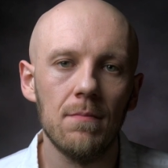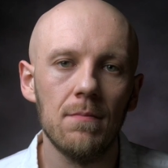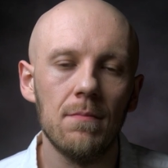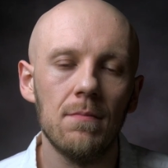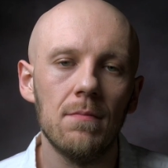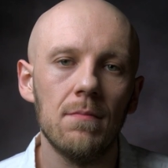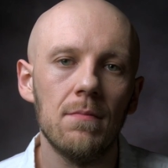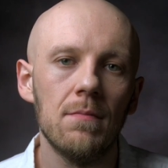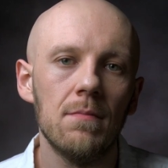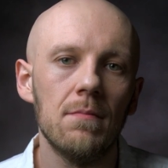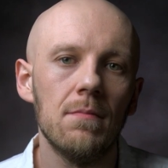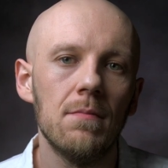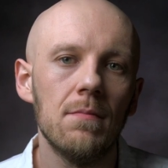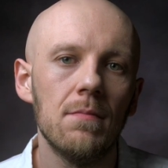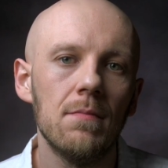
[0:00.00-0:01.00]

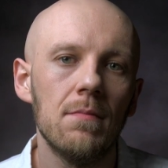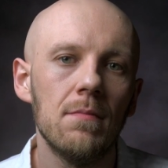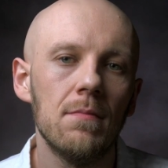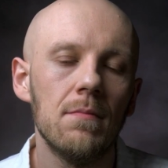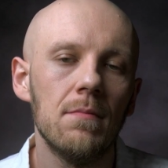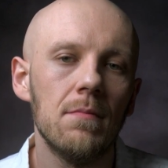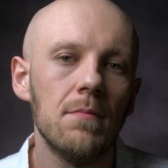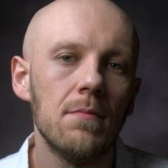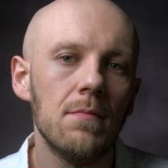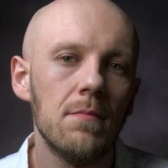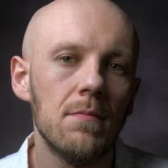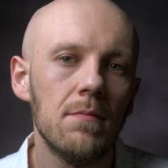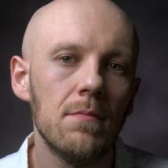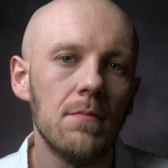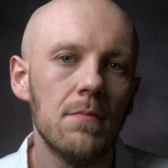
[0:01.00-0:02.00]

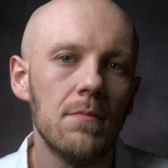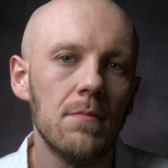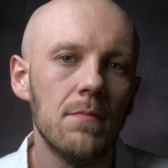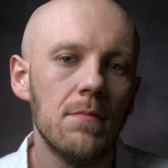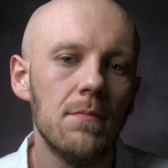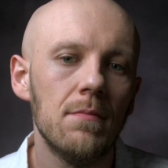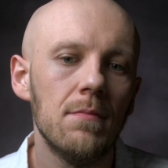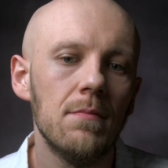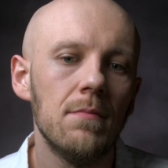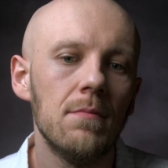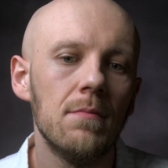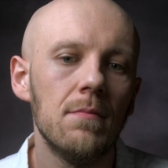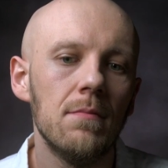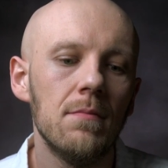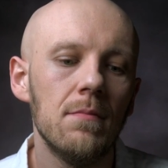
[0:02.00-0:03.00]

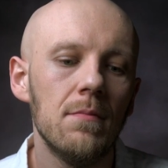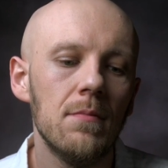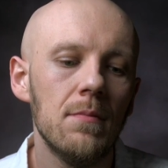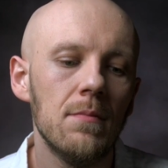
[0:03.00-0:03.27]
(silence)